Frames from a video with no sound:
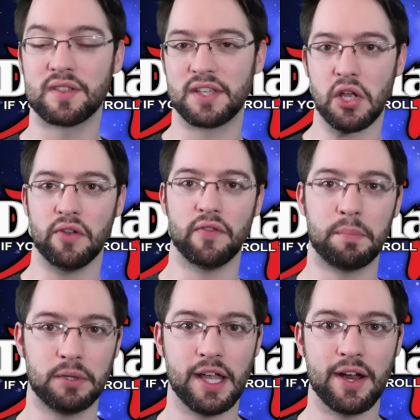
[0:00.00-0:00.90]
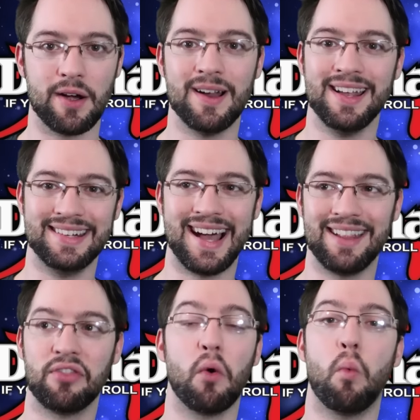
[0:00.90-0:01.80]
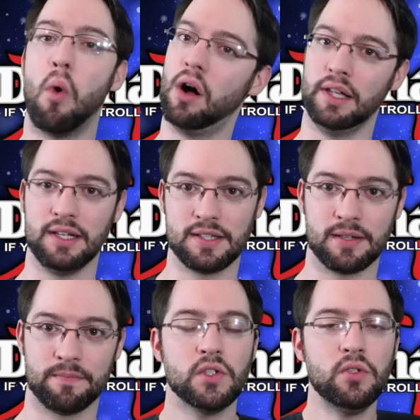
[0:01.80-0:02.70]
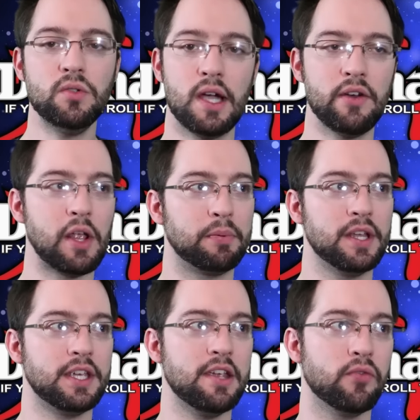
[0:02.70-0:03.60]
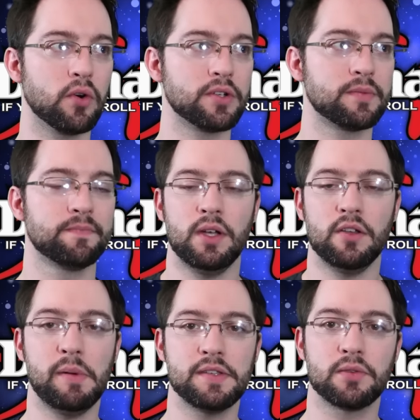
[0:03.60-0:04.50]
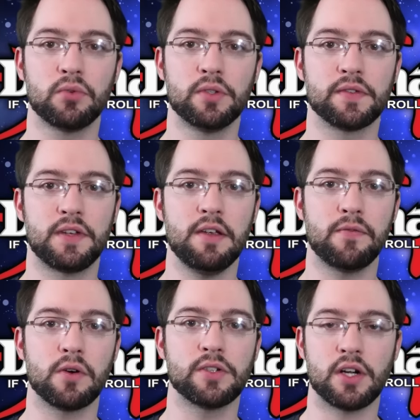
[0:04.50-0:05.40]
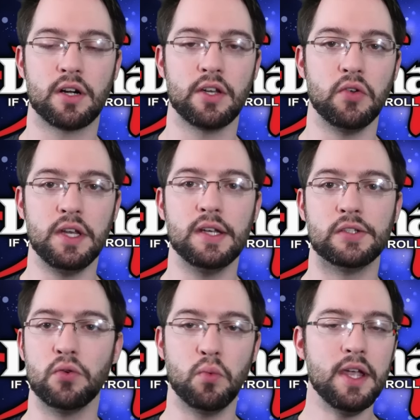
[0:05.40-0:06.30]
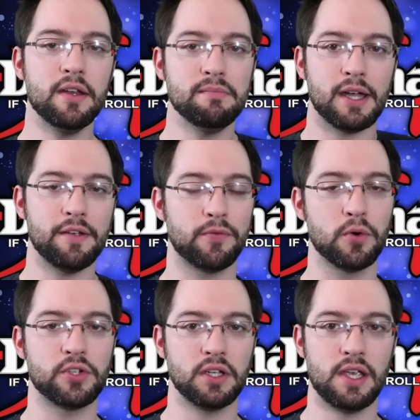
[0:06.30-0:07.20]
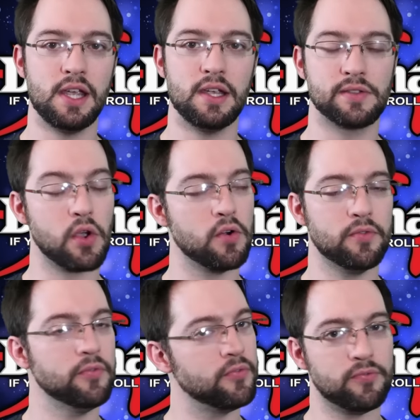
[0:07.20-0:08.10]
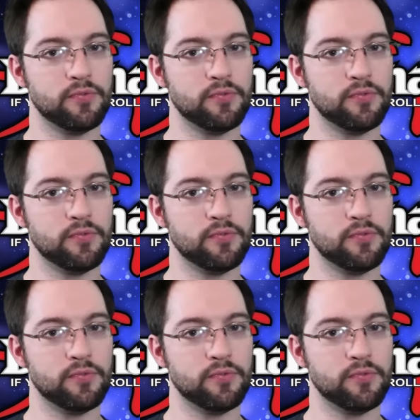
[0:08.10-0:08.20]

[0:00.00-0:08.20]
to the skill of the player, not the wallet. So how do you play Keyforge? Well, the basic rules of Keyforge are you need to win by forging keys. Go